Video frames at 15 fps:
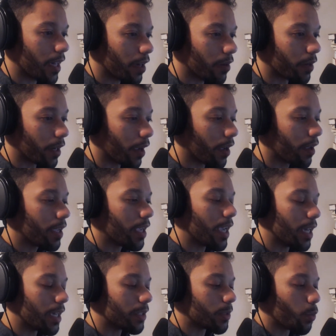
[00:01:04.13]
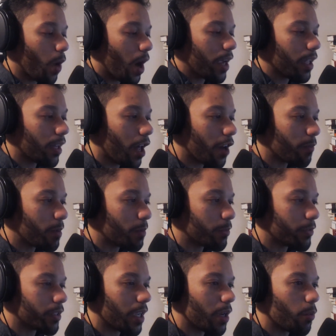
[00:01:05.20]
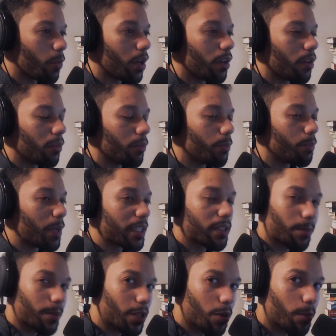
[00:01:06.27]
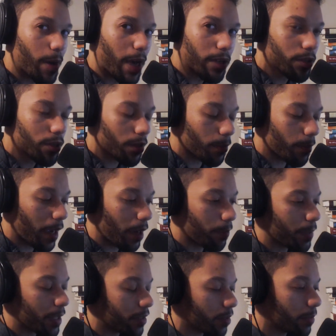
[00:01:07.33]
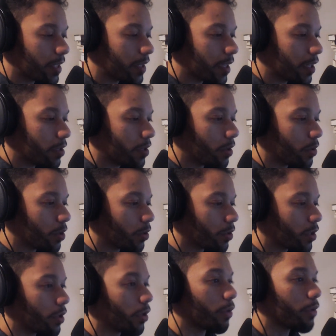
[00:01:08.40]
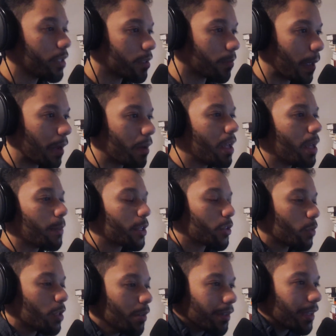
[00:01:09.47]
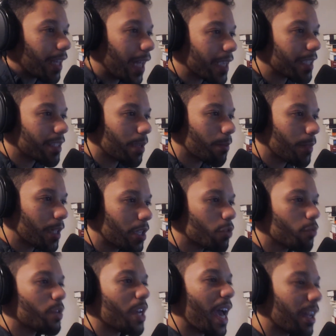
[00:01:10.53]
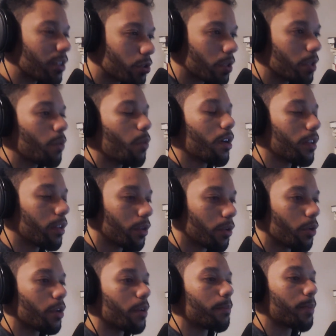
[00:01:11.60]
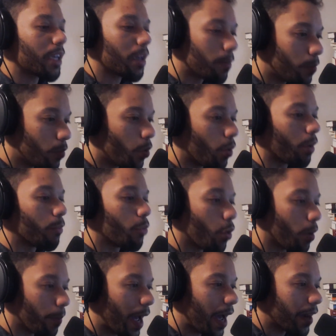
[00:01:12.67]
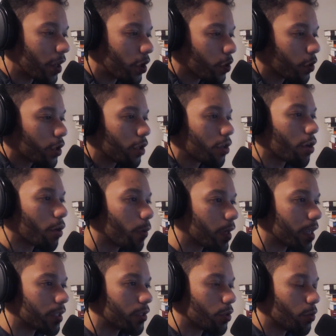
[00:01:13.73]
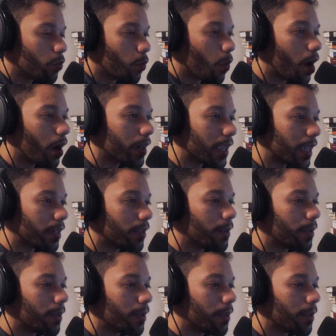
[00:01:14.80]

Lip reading: area. And it's why a lot of people say, well, pick something that you're passionate about, pick something that, you're curious about. Because when you like something, you naturally want to learn and pick up more and more about it. You're curious, you want it,